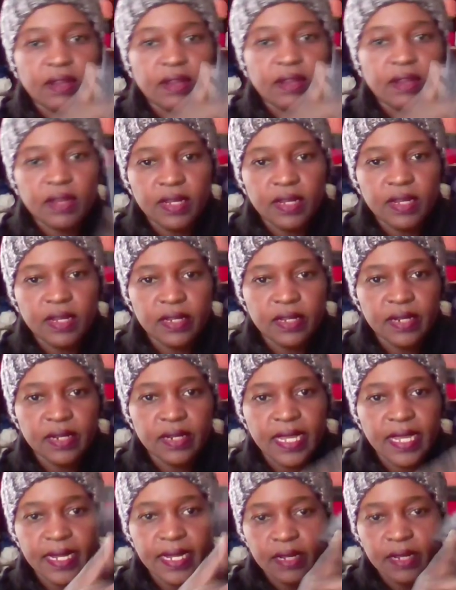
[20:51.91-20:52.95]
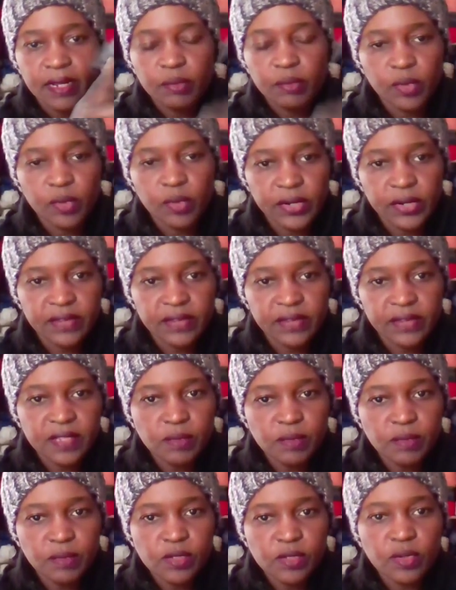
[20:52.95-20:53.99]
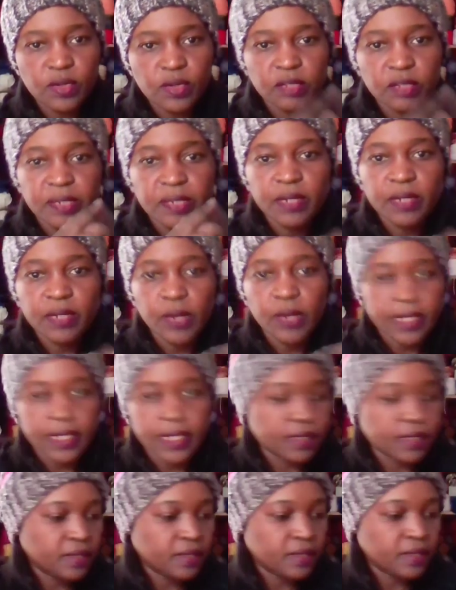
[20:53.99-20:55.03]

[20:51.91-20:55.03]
on adding a border of some sort, but in white,